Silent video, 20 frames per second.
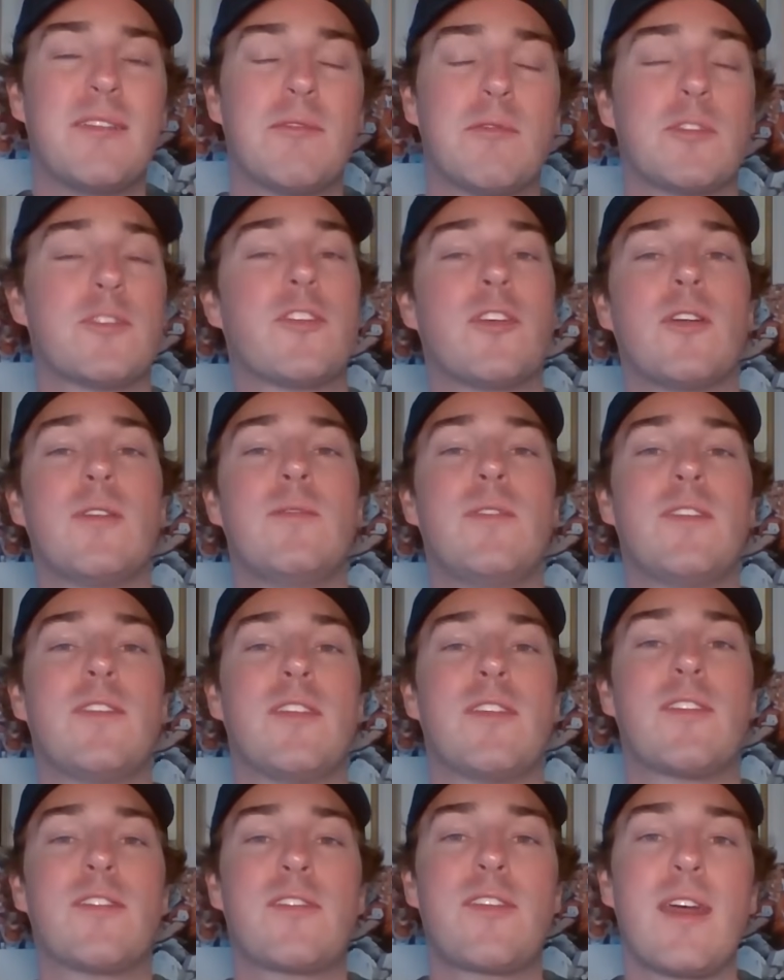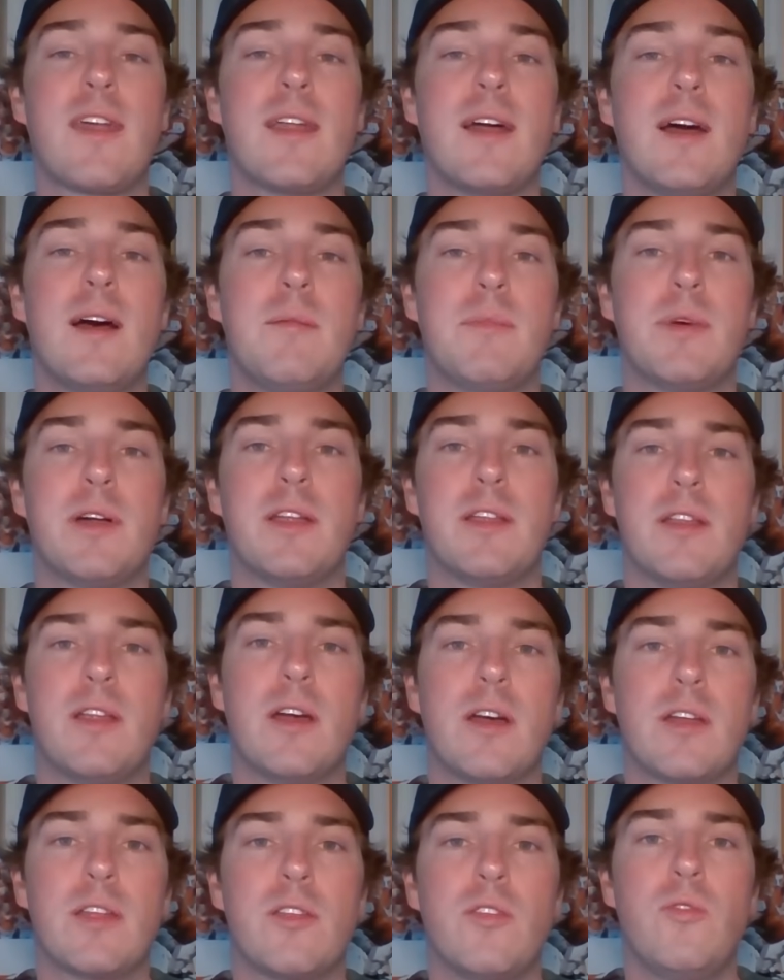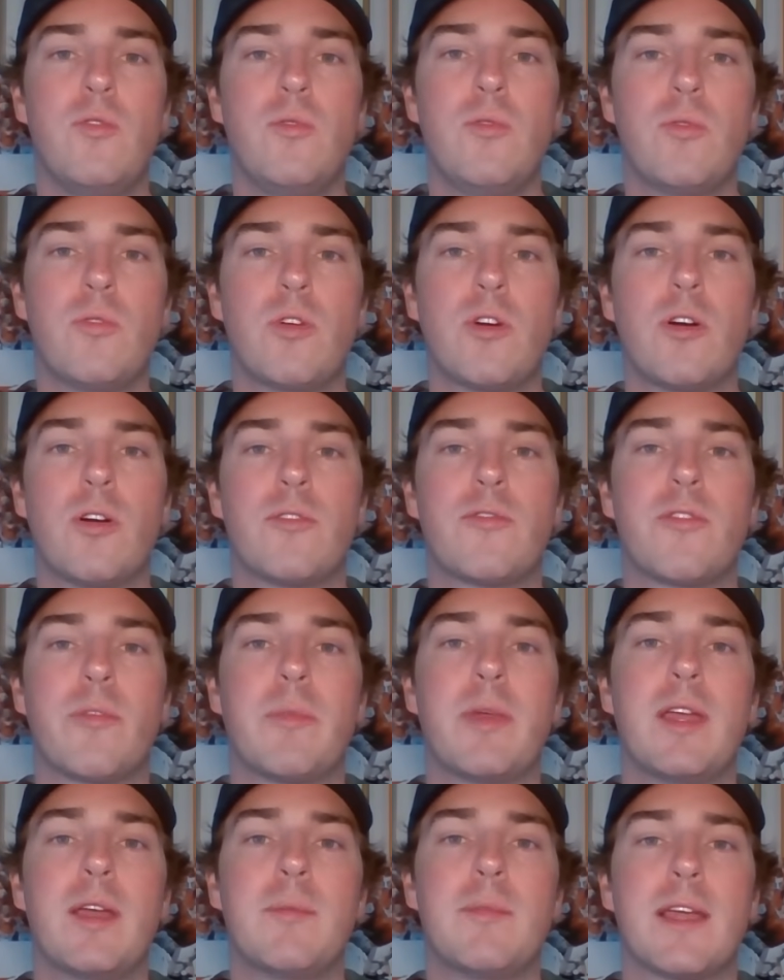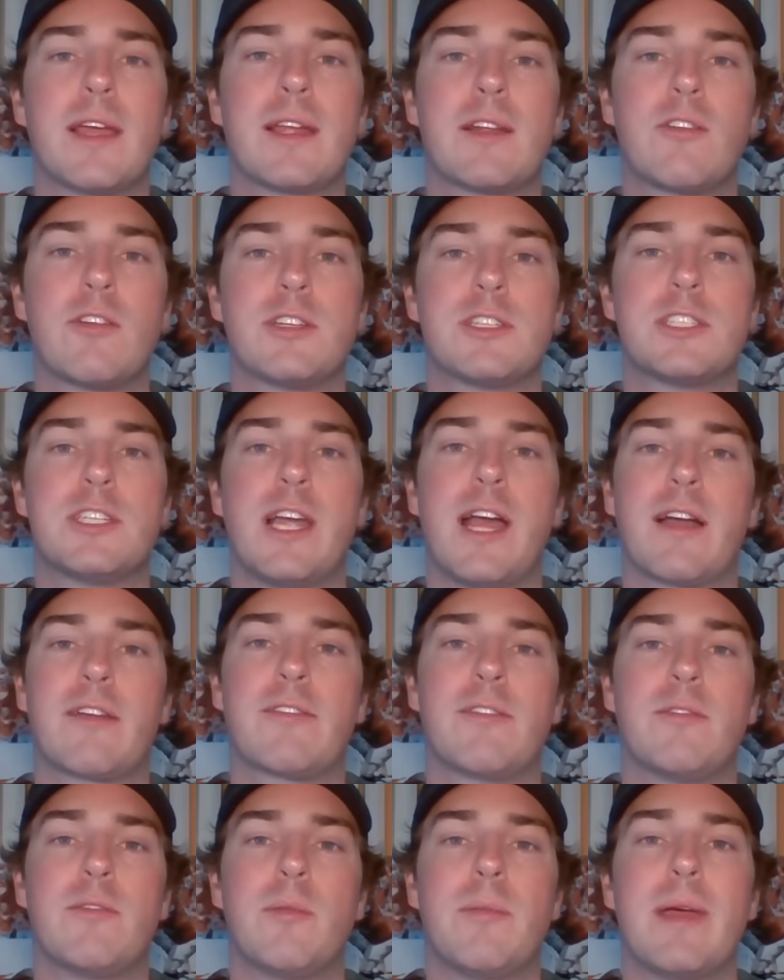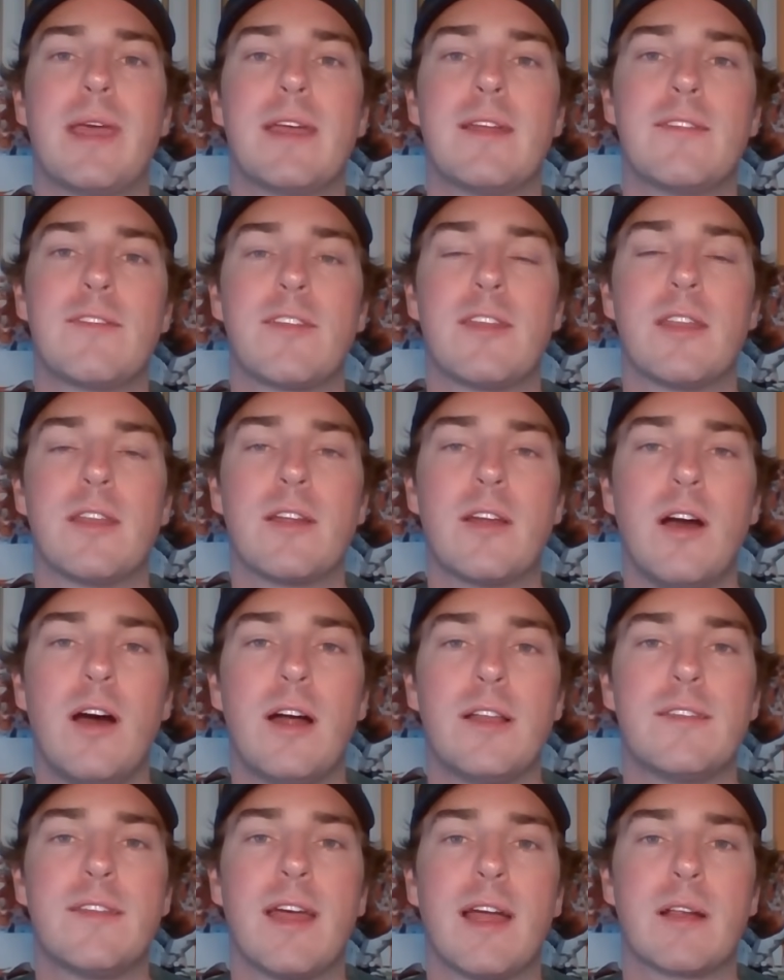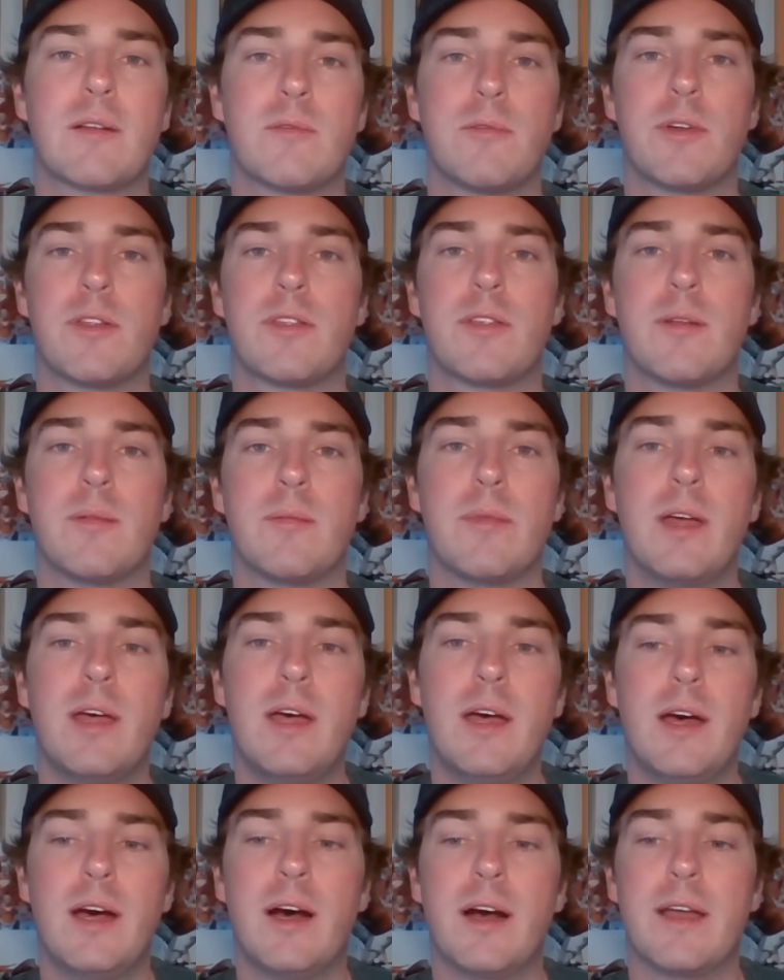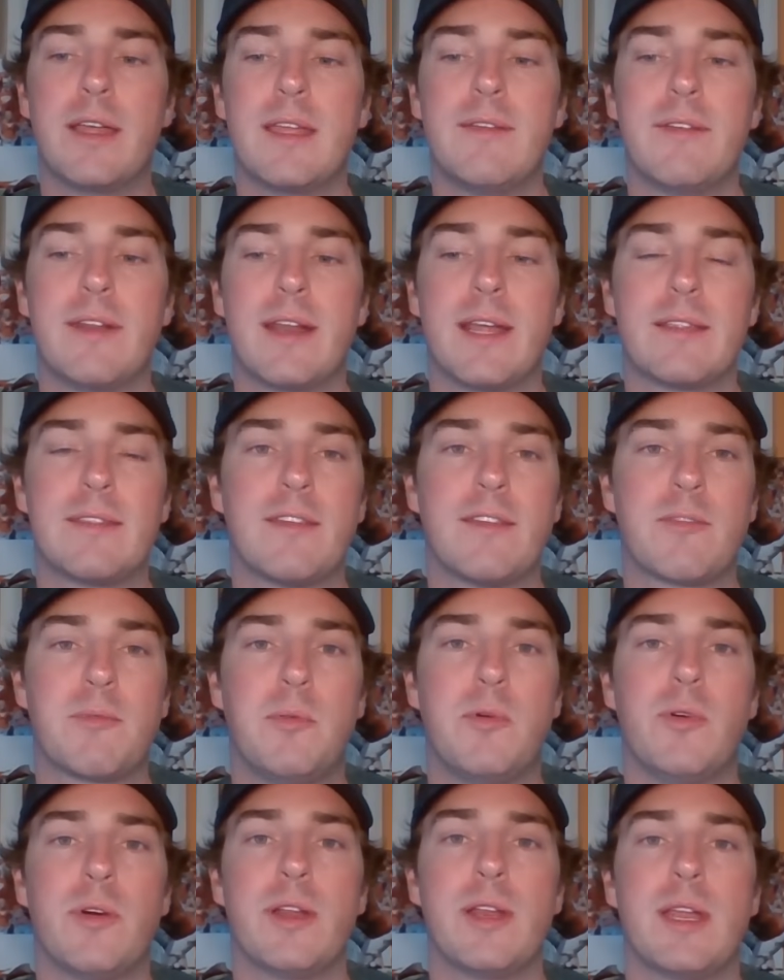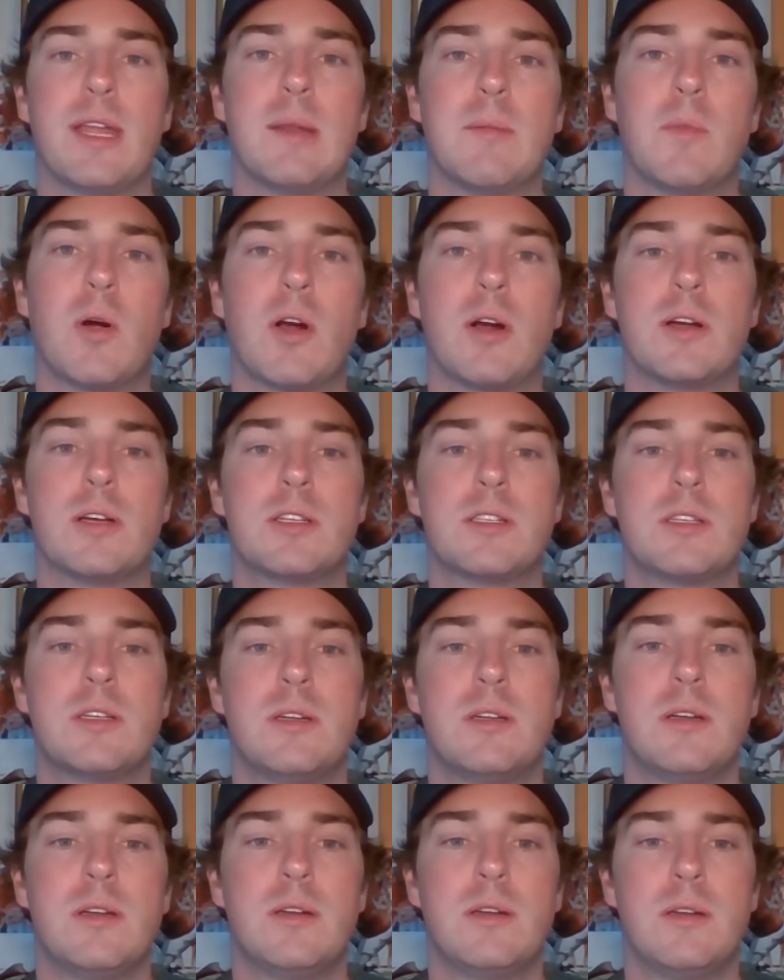return visit set up, but you heard from him that Chris Jackson remains in contact with him even at this point in March.